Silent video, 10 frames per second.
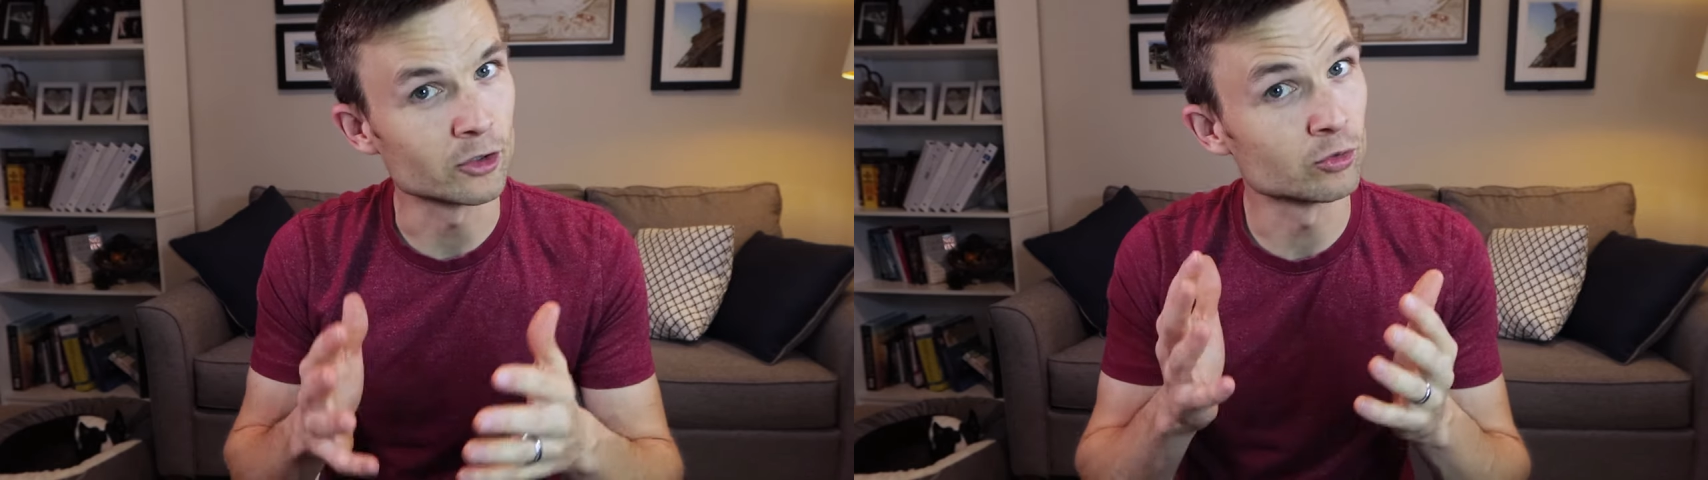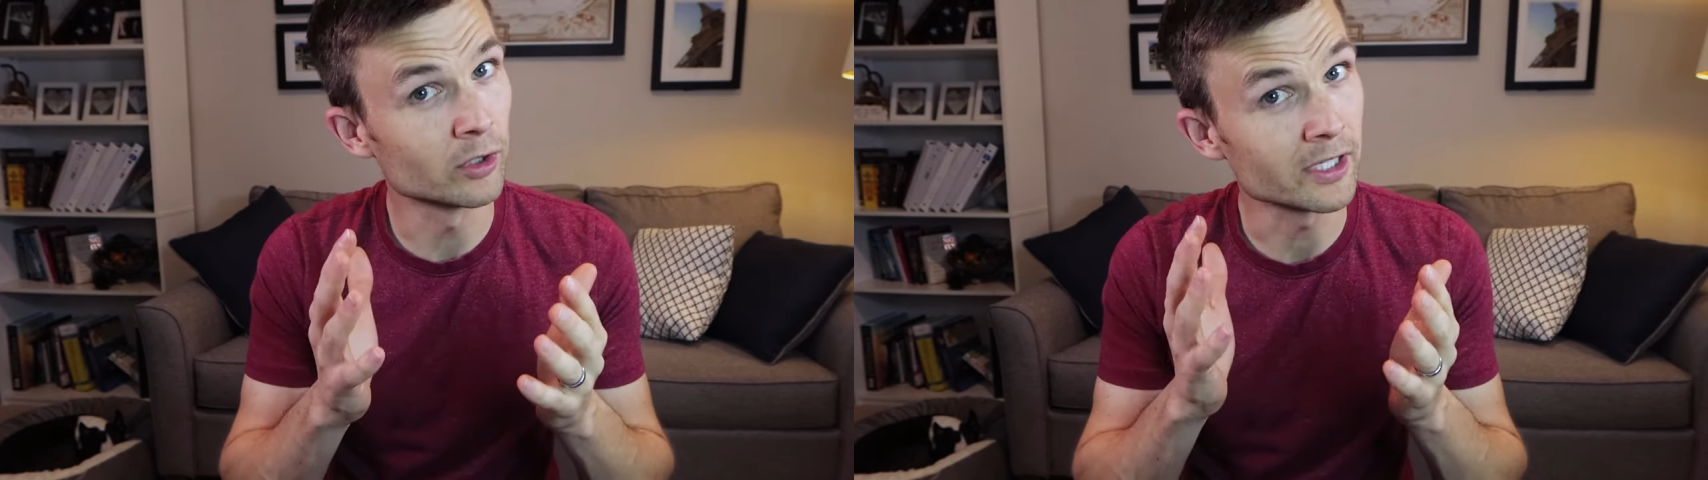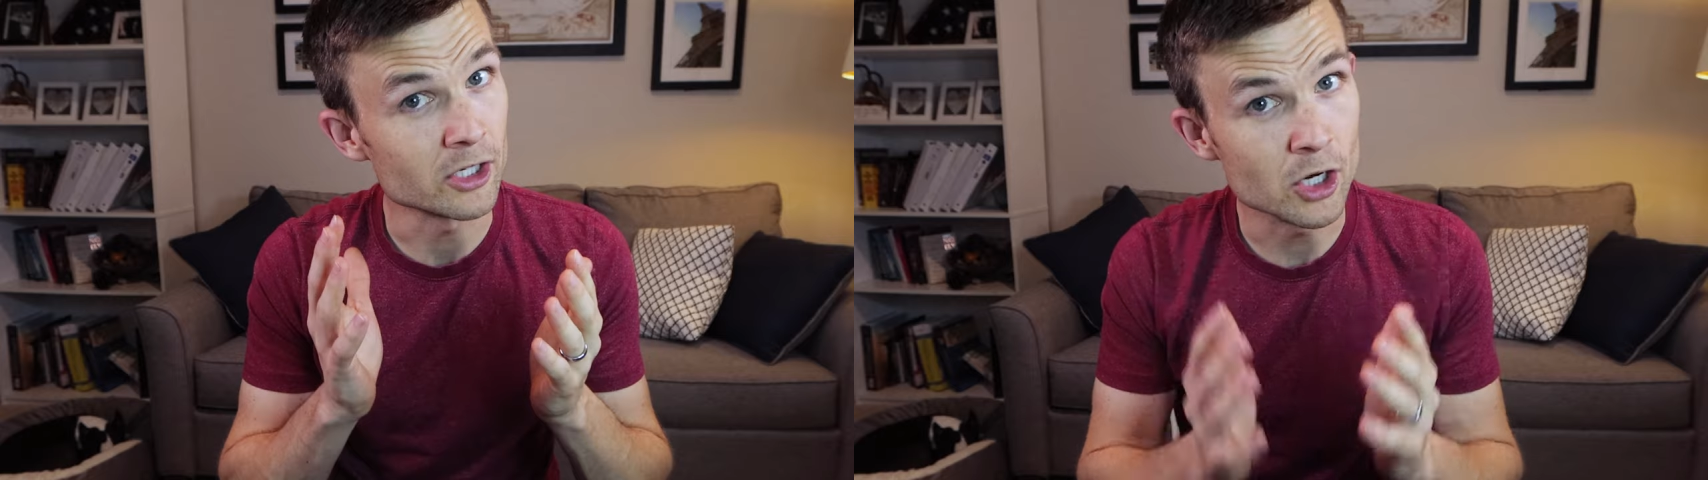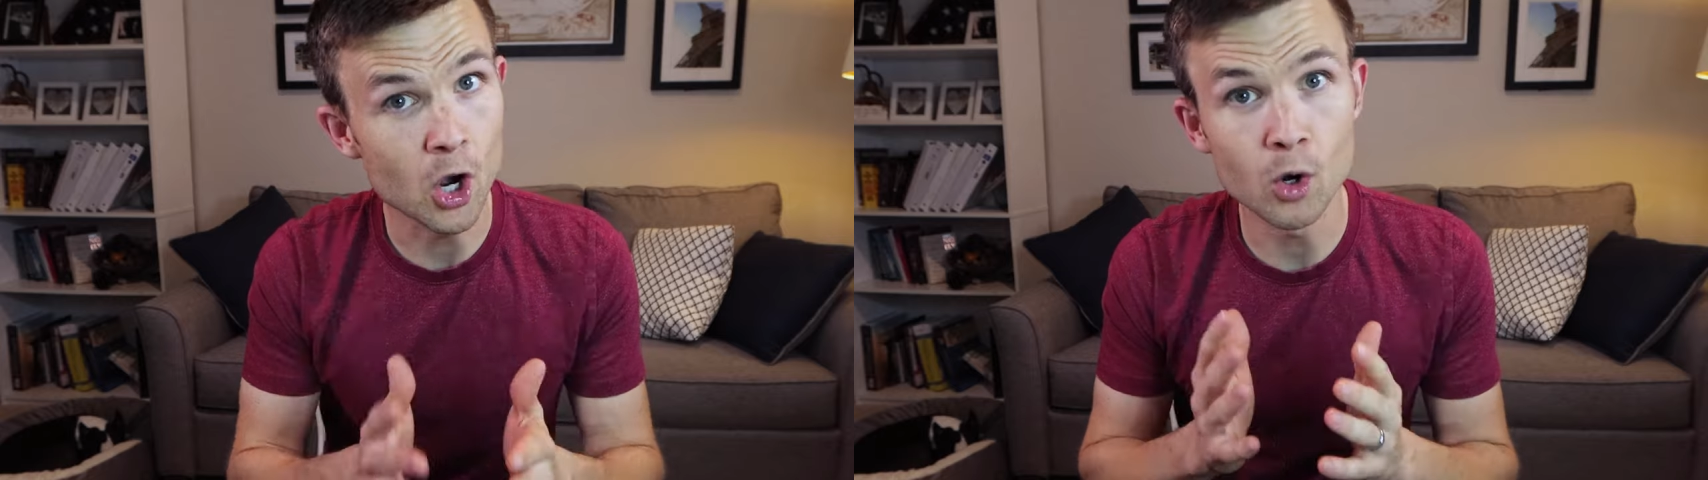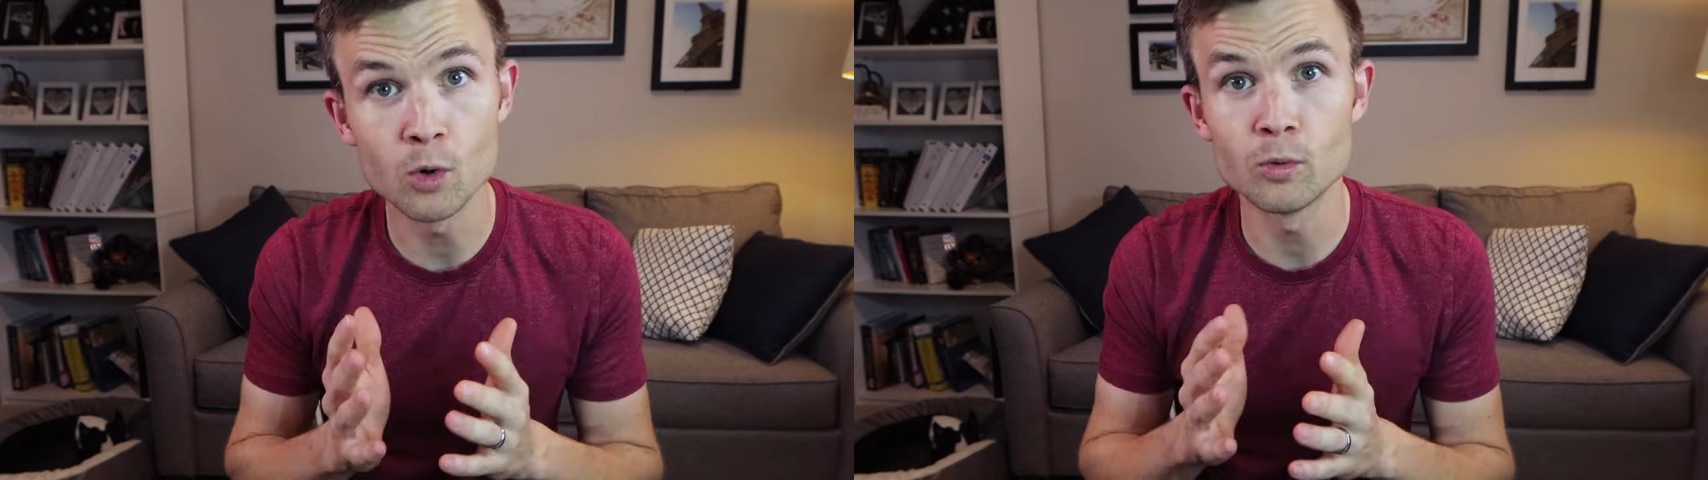there's really
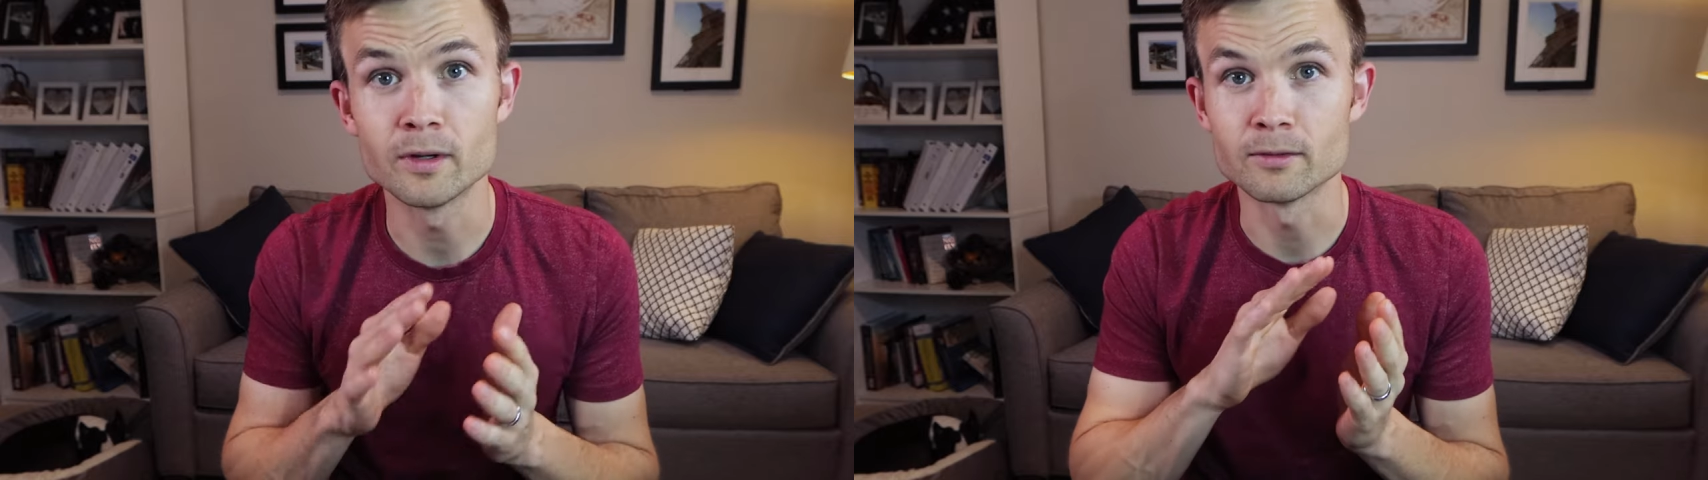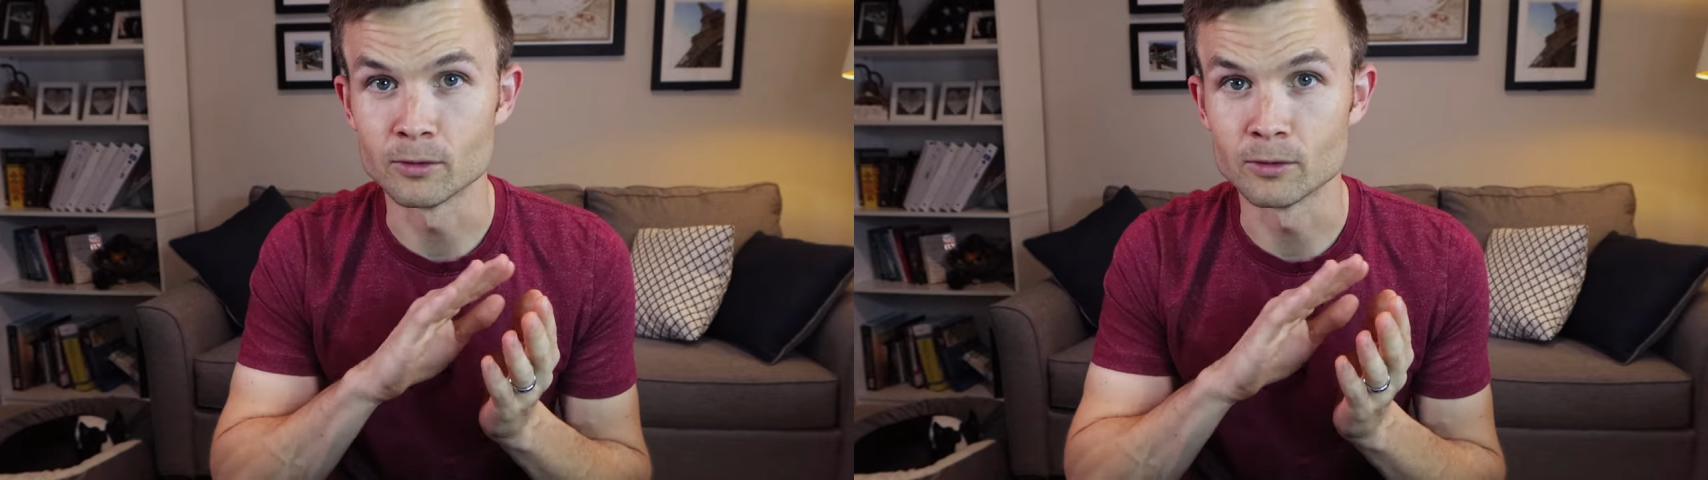no